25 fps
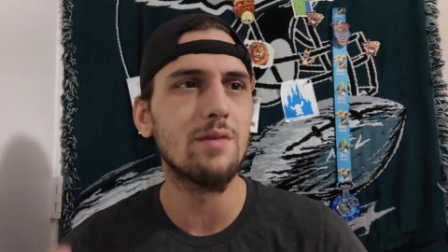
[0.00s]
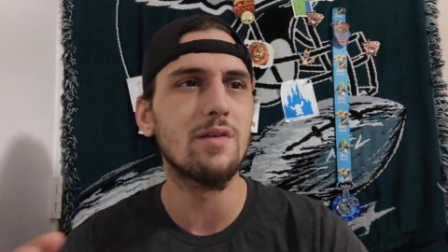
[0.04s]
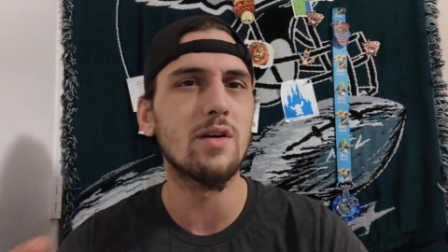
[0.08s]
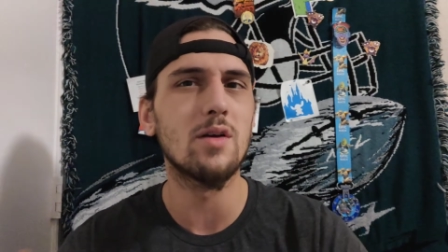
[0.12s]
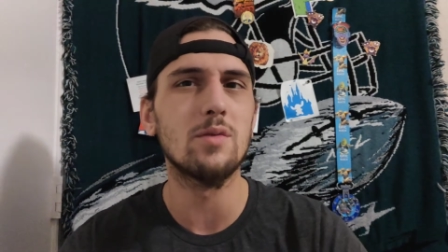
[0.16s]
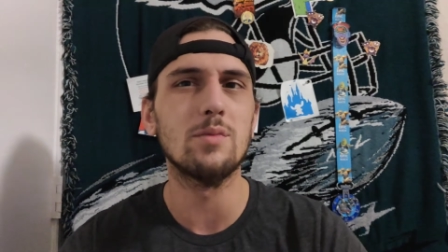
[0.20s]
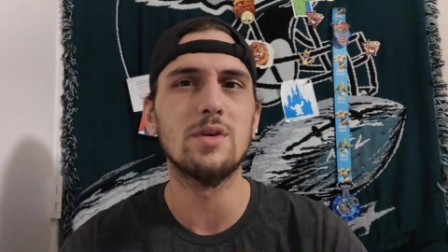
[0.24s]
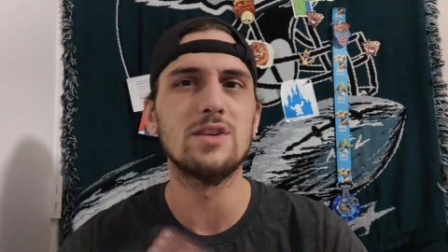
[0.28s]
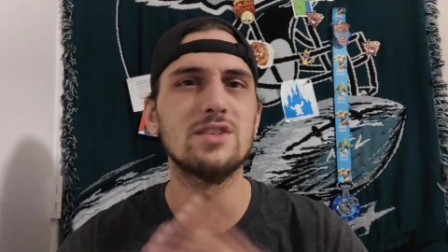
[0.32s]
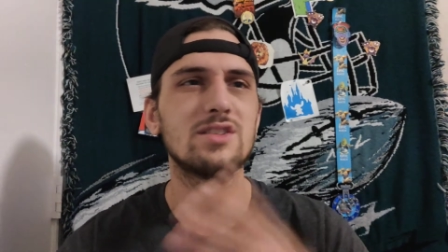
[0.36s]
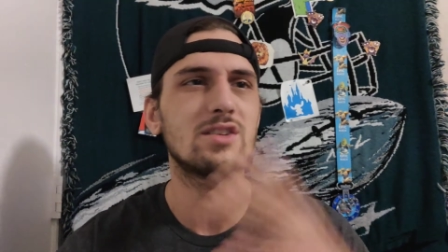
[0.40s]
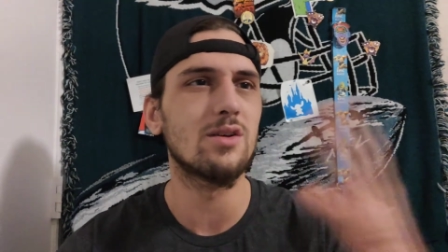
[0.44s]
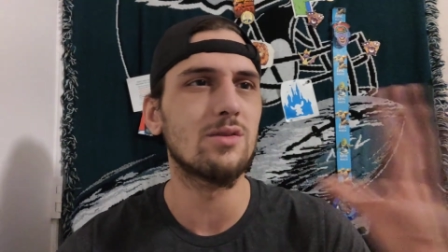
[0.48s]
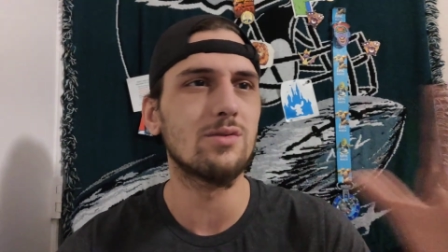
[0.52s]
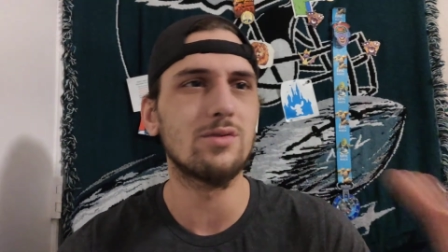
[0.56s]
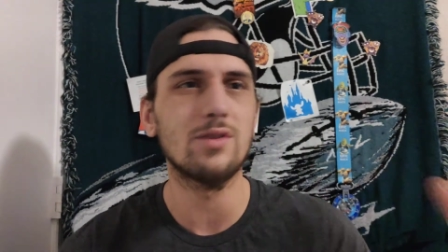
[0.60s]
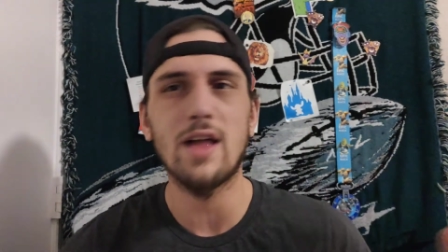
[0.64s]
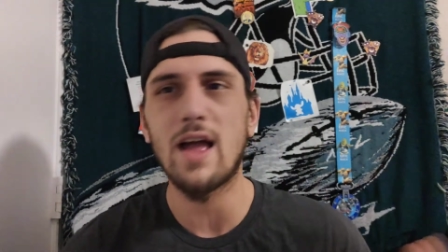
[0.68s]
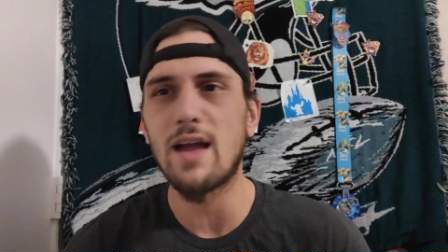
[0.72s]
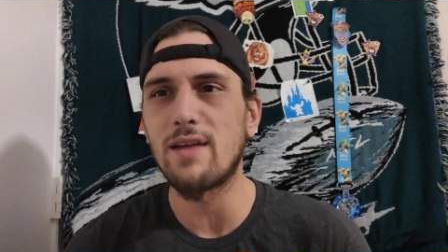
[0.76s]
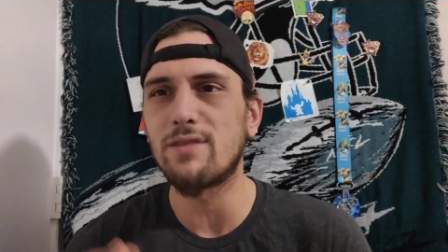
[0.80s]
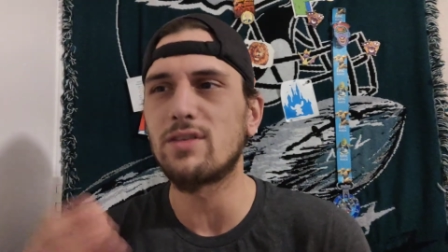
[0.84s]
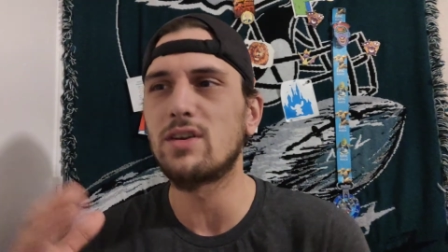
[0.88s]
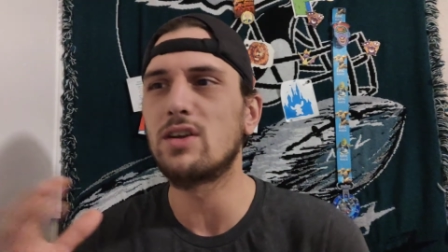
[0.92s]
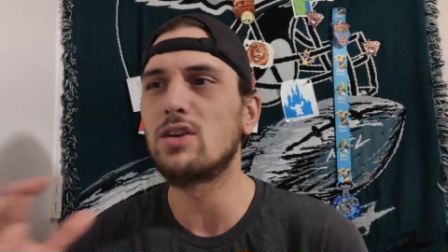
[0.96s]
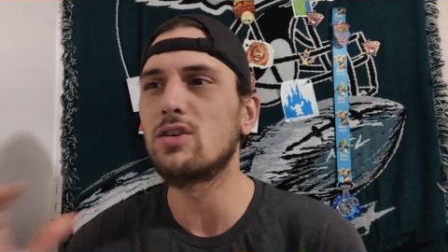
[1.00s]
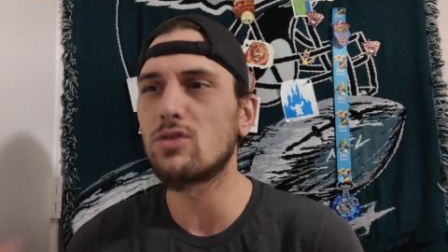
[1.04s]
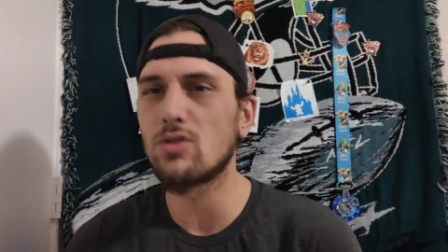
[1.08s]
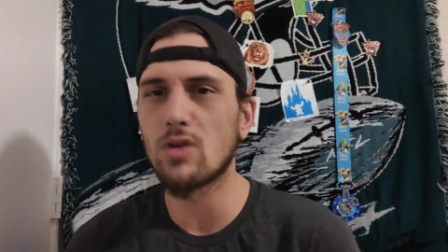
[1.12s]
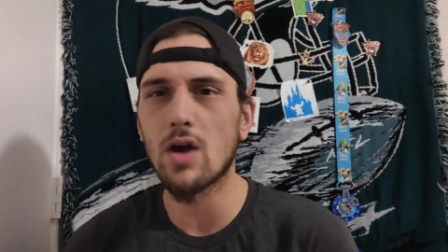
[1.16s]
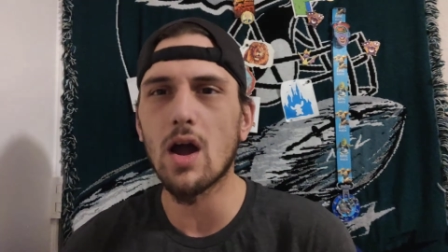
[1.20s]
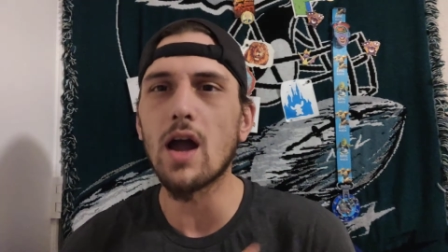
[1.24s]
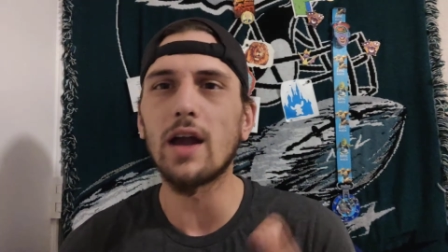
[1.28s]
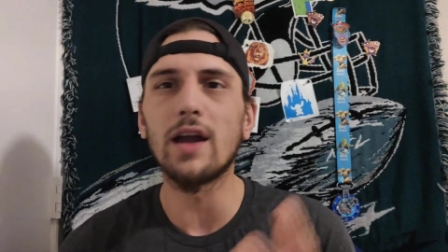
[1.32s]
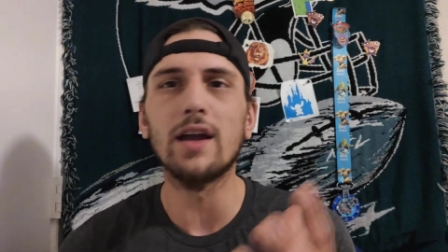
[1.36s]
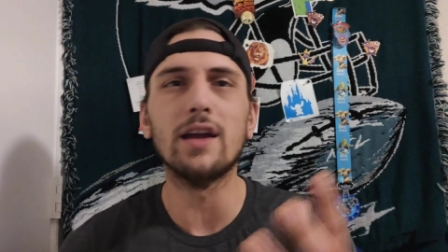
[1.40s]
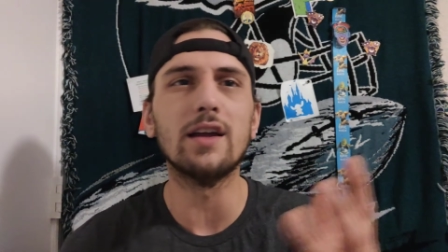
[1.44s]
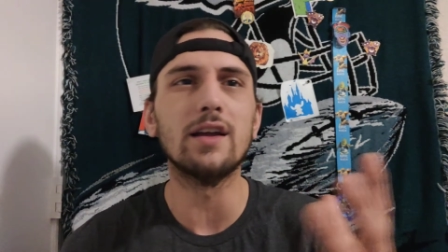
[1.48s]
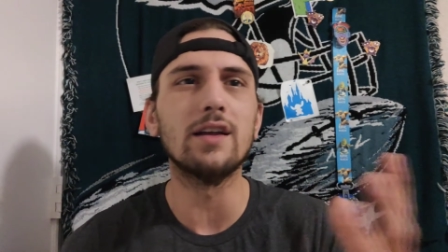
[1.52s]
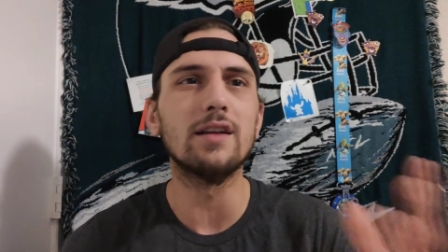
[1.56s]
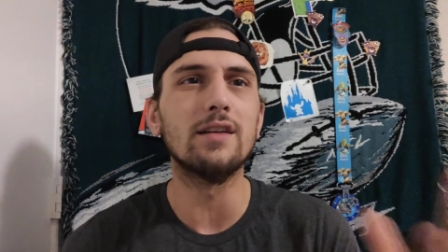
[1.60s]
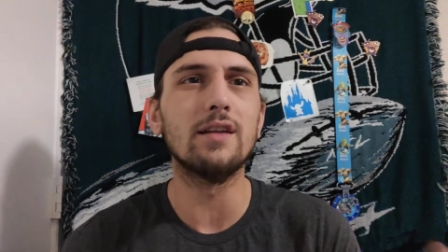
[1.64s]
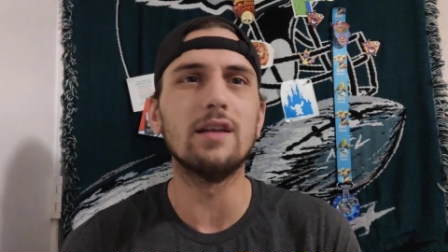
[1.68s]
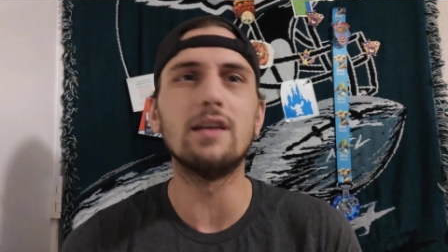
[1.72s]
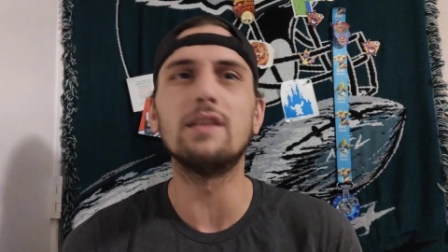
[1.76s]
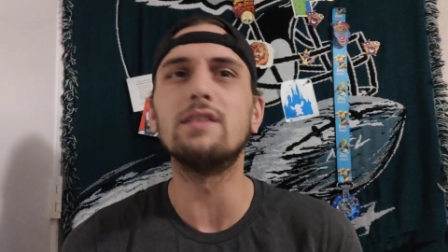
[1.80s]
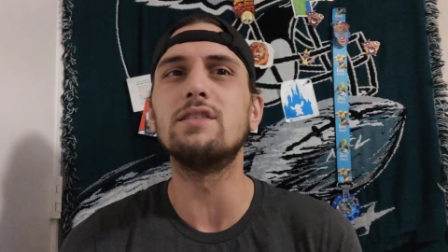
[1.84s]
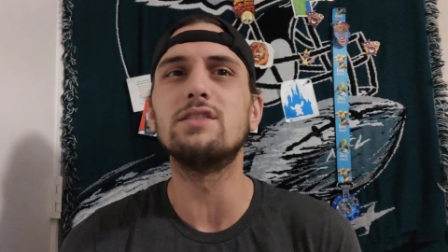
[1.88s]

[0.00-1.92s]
I found myself laughing, crying,